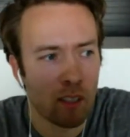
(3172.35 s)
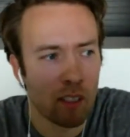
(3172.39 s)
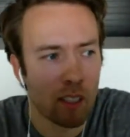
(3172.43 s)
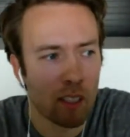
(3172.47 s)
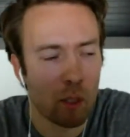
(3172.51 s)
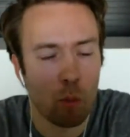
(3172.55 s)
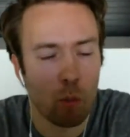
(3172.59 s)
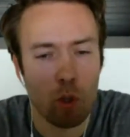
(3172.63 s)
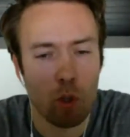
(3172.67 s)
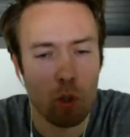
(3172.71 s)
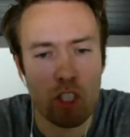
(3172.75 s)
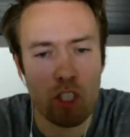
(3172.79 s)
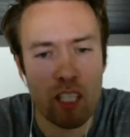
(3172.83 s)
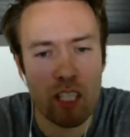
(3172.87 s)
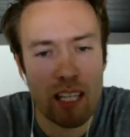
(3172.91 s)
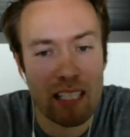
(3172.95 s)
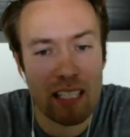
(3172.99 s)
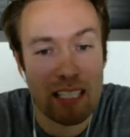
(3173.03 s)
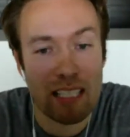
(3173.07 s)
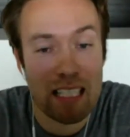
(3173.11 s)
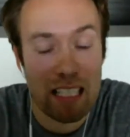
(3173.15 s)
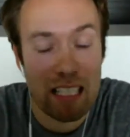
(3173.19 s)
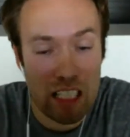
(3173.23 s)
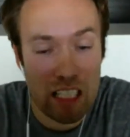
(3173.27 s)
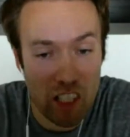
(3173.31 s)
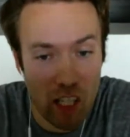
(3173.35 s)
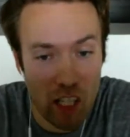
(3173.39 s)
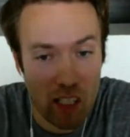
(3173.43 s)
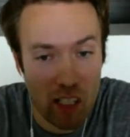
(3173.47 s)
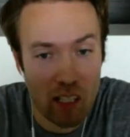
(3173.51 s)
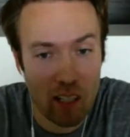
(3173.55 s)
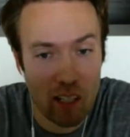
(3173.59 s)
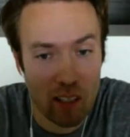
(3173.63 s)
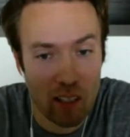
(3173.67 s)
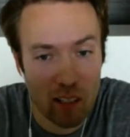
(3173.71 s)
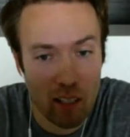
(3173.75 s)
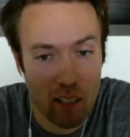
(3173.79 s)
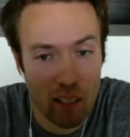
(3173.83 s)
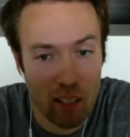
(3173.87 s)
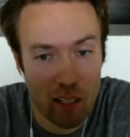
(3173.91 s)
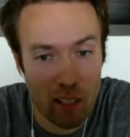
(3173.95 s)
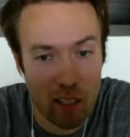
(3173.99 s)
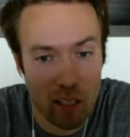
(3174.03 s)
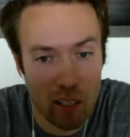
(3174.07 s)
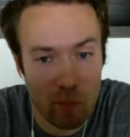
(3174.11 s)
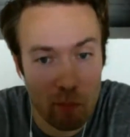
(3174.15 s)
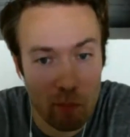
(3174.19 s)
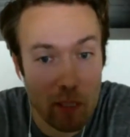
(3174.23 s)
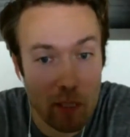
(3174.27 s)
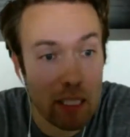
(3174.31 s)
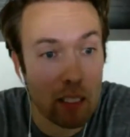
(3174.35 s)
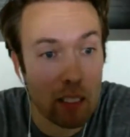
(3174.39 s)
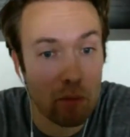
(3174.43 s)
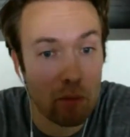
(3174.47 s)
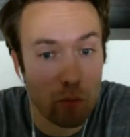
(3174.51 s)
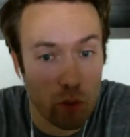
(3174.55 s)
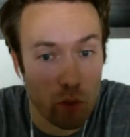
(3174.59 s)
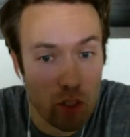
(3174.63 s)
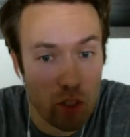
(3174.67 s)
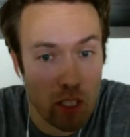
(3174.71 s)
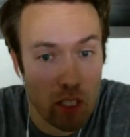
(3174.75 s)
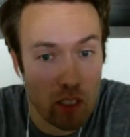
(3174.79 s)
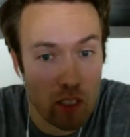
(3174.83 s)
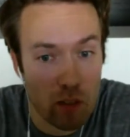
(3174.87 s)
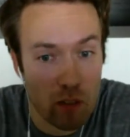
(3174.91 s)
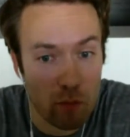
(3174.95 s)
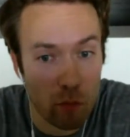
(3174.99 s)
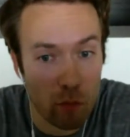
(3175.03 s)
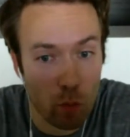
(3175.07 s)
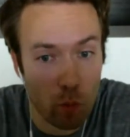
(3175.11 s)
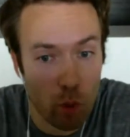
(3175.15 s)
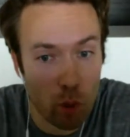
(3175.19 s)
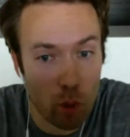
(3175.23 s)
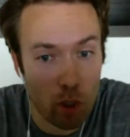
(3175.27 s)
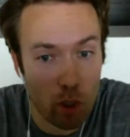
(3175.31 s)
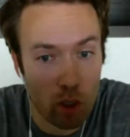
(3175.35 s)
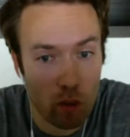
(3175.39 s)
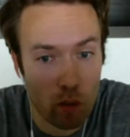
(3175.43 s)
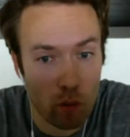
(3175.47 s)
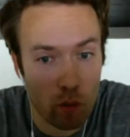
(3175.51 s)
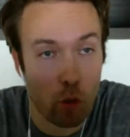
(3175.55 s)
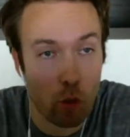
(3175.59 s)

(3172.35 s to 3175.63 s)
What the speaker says: They weren't setting the agenda in any meaningful sense of the word for a